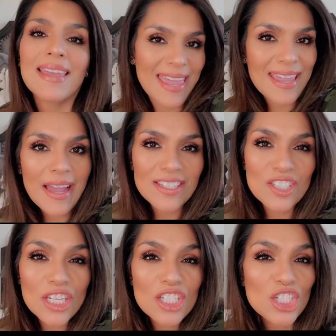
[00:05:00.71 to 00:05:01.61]
Hey guys,
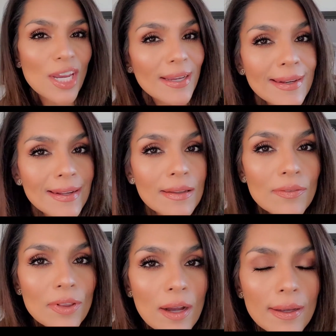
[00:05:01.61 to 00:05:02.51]
checking in on the
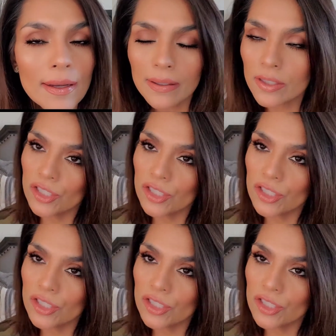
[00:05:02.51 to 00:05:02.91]
vlog here.